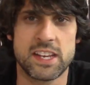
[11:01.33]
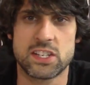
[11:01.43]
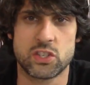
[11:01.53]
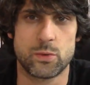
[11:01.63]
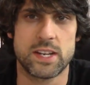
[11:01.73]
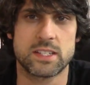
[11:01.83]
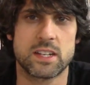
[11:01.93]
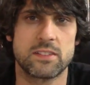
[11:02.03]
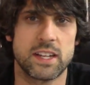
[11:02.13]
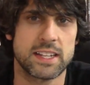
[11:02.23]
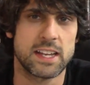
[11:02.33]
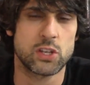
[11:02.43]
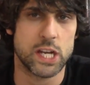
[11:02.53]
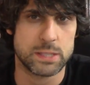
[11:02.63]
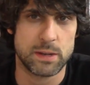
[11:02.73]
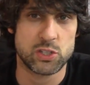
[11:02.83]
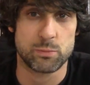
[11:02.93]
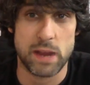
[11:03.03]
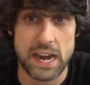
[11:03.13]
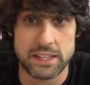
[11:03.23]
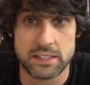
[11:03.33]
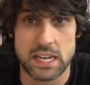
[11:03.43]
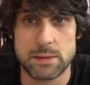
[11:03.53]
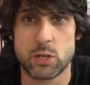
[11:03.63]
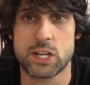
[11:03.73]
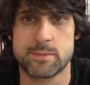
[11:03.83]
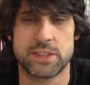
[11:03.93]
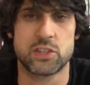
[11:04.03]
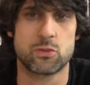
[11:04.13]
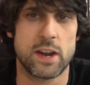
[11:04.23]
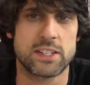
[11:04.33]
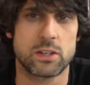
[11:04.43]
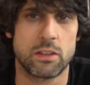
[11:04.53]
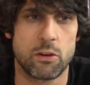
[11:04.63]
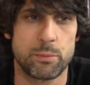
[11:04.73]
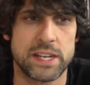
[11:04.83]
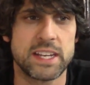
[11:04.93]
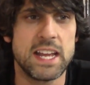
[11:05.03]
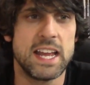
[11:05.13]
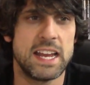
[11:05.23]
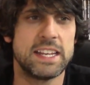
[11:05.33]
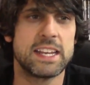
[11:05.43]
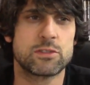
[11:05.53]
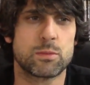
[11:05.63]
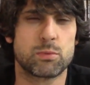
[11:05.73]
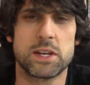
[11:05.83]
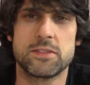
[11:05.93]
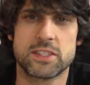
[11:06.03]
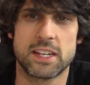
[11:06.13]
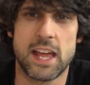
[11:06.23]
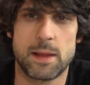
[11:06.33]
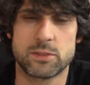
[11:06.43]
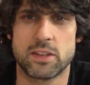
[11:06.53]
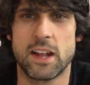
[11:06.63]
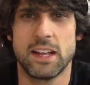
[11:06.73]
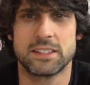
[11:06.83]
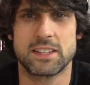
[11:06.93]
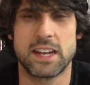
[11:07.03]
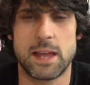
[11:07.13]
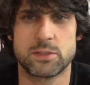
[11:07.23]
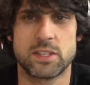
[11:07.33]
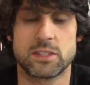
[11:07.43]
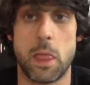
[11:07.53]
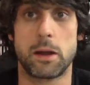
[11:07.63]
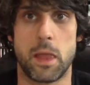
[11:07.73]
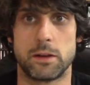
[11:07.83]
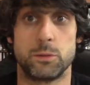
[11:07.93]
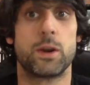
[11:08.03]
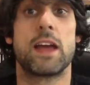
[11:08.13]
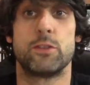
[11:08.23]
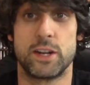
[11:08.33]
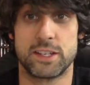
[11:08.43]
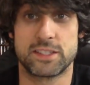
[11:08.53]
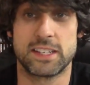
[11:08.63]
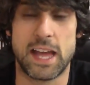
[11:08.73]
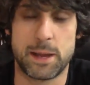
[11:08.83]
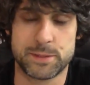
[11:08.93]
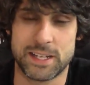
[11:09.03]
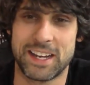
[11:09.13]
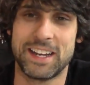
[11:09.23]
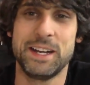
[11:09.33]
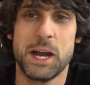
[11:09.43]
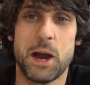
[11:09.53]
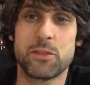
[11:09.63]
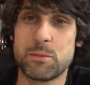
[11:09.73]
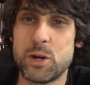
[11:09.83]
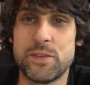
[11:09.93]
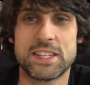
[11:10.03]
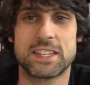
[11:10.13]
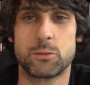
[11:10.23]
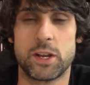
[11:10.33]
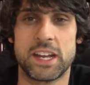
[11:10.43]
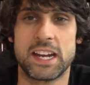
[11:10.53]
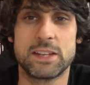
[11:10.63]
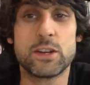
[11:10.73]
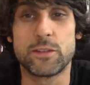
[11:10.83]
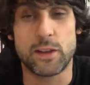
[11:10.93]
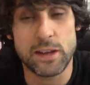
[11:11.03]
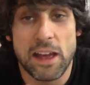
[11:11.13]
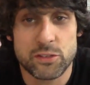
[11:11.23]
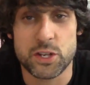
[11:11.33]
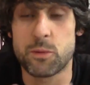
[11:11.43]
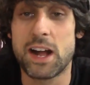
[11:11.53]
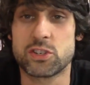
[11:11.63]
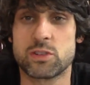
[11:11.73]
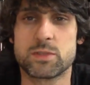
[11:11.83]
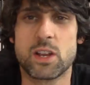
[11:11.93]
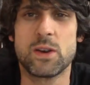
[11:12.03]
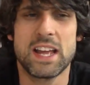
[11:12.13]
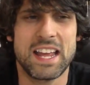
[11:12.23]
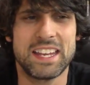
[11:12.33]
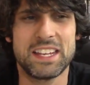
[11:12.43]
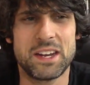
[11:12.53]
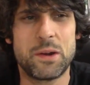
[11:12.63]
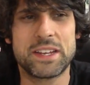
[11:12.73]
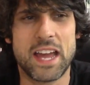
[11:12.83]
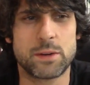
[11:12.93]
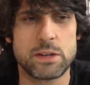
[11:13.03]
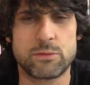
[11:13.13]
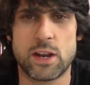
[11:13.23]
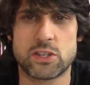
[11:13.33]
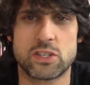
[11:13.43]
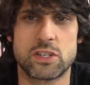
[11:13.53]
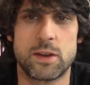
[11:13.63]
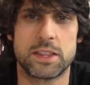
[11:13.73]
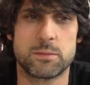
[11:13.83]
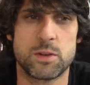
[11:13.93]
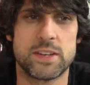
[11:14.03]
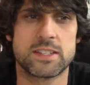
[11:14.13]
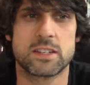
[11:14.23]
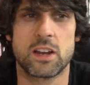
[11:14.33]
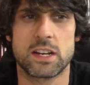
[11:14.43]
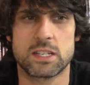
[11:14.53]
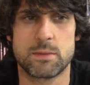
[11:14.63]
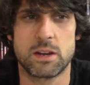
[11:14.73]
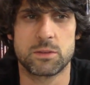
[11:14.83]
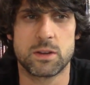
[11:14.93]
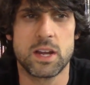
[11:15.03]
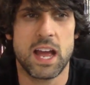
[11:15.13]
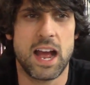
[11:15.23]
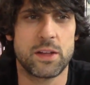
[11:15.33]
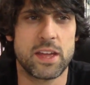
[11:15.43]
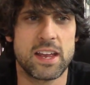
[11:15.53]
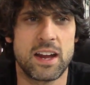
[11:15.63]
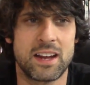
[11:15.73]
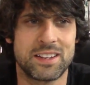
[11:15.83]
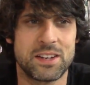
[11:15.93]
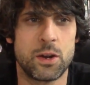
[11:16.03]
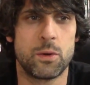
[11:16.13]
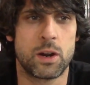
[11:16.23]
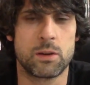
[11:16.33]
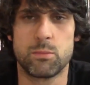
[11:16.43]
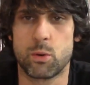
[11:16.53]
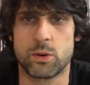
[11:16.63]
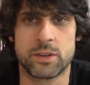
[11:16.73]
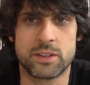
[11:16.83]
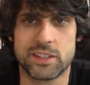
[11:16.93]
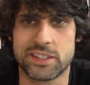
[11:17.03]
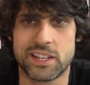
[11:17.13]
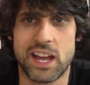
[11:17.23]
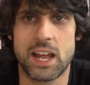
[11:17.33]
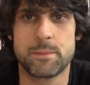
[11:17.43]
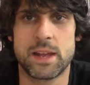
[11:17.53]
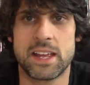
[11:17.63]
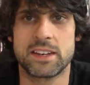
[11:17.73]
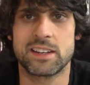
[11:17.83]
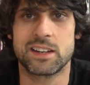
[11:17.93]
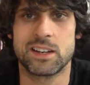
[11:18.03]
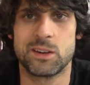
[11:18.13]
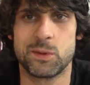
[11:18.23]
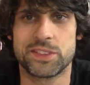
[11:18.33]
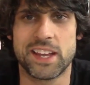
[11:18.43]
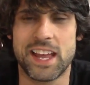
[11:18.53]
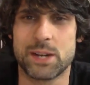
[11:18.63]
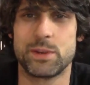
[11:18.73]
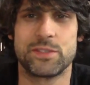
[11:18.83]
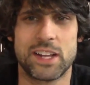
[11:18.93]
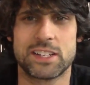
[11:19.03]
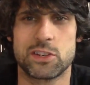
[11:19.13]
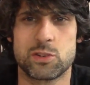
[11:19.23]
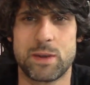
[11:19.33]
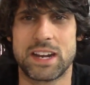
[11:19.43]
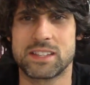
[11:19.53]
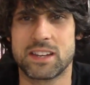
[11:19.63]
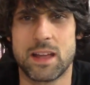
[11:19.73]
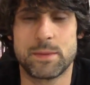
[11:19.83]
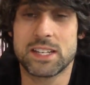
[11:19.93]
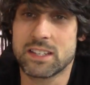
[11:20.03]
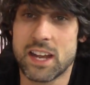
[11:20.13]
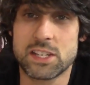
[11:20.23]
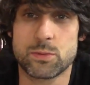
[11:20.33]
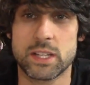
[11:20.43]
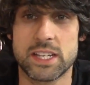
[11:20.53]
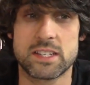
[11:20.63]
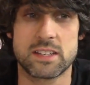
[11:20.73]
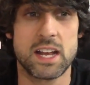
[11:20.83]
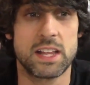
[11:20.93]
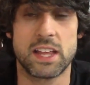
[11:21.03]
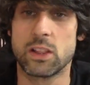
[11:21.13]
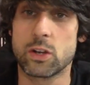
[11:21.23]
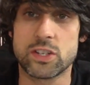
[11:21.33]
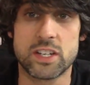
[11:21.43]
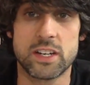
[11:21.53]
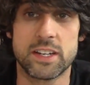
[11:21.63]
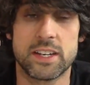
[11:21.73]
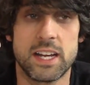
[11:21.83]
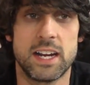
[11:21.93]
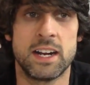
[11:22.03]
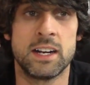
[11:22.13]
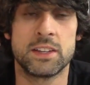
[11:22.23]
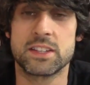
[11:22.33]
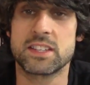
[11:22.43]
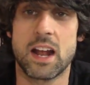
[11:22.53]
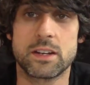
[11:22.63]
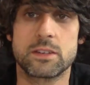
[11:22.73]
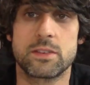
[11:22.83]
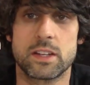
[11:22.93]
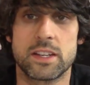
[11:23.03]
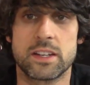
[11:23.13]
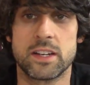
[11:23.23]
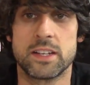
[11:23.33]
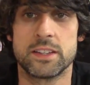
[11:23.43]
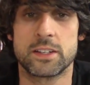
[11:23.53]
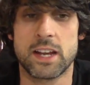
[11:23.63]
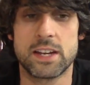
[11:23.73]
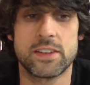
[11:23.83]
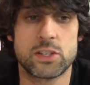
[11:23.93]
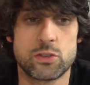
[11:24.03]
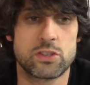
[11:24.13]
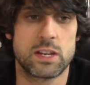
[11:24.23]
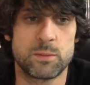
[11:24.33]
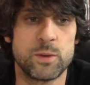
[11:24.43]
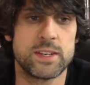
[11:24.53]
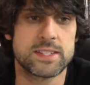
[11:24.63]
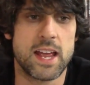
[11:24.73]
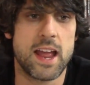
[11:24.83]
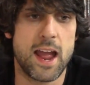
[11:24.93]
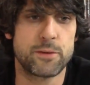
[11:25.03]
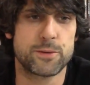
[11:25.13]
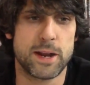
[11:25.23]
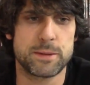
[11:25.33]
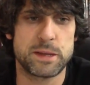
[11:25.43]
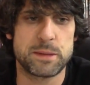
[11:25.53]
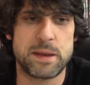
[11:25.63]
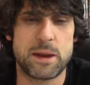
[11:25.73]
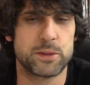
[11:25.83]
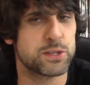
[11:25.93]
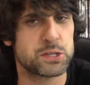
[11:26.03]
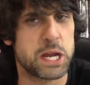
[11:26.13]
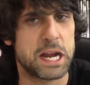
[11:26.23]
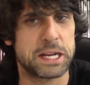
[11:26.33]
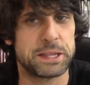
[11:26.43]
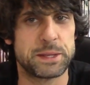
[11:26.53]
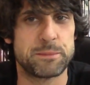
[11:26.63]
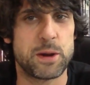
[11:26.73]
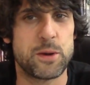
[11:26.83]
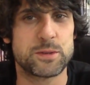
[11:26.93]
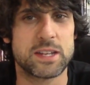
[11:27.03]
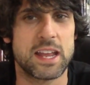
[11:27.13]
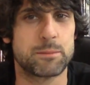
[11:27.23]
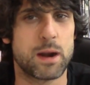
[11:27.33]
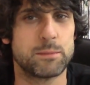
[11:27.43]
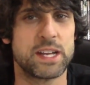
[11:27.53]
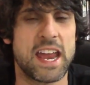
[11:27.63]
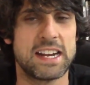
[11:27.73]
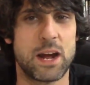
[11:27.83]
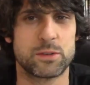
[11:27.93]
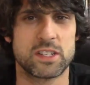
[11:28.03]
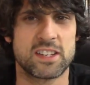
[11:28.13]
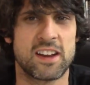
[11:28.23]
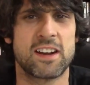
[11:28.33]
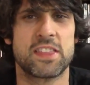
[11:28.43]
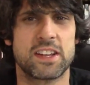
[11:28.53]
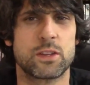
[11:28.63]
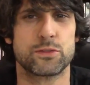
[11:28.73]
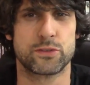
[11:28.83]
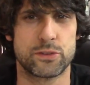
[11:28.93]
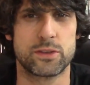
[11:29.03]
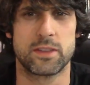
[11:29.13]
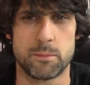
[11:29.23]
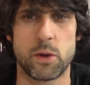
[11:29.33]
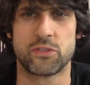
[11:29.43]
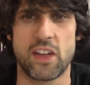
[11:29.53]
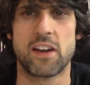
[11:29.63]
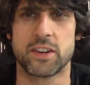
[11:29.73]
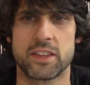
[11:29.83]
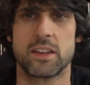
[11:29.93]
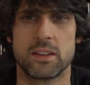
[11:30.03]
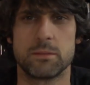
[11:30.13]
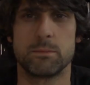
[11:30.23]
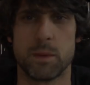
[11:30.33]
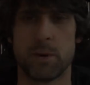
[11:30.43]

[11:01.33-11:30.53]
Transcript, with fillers: the history and stuff like that. Talks about Japan at the time, talks about the director a little bit. And he gives a brief synopsis, synopsis, whatever it is, synopsis uh, of the movie movies and whatnot, even if after you watched them. So he, you know, he kind of refreshes you on the movies and talks about how they, uh, you know, are important to the time and uh, what they kind of reflect in Japan at the time. It's a nice release. They looked good. Uh, they sounded fairly good, and they're kind of interesting movies. I, I would recommend The Man with the Shotgun the most, and probably Eight Hours of Terror. I think those the most solid of the the